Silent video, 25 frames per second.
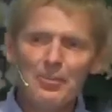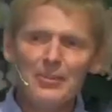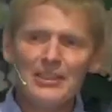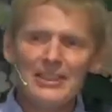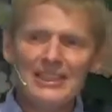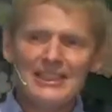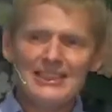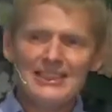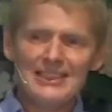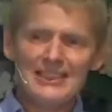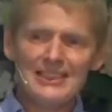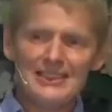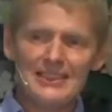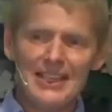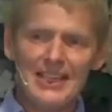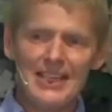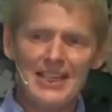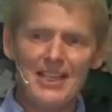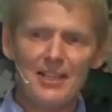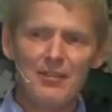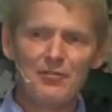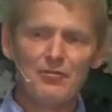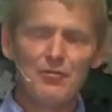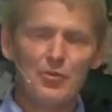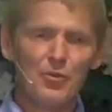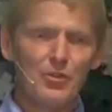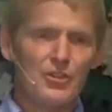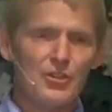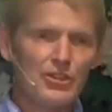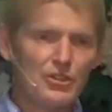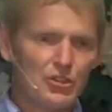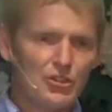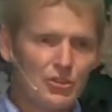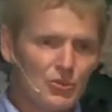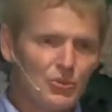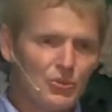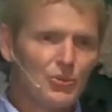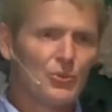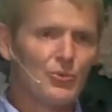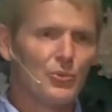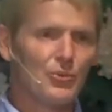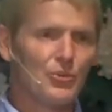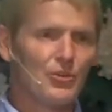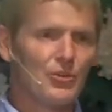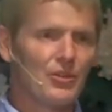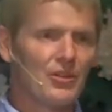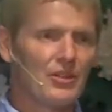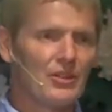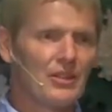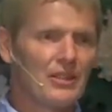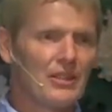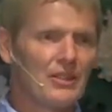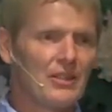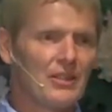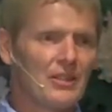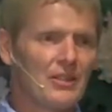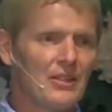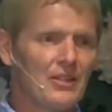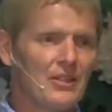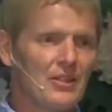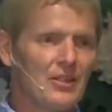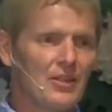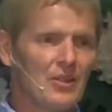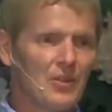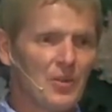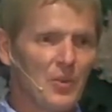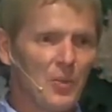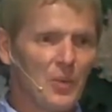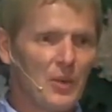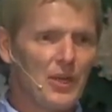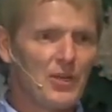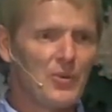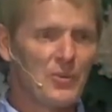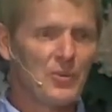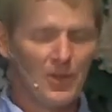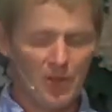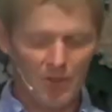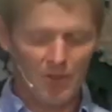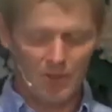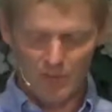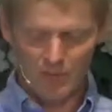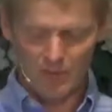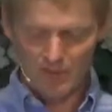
stand for the truth, we grow.